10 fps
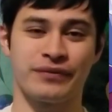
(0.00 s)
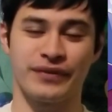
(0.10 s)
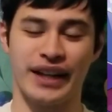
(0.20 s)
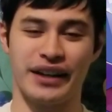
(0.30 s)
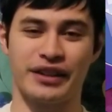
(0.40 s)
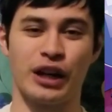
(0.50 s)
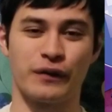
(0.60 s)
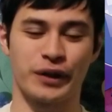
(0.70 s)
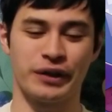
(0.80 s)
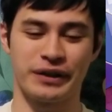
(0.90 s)
that
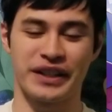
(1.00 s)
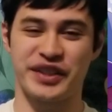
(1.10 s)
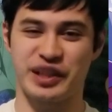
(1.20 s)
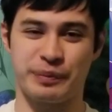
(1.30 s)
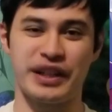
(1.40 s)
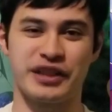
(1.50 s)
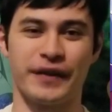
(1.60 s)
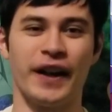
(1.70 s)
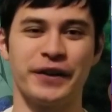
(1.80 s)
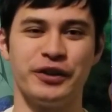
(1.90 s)
cover speaks
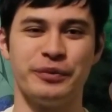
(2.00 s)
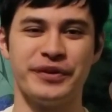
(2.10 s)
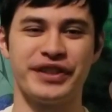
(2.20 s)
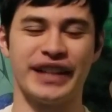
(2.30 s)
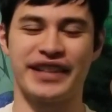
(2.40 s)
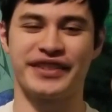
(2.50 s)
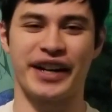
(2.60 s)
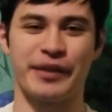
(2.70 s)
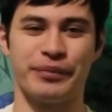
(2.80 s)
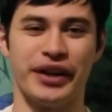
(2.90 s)
volumes, and that's
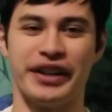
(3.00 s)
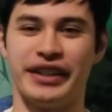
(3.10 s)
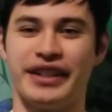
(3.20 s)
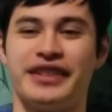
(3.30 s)
not a pun.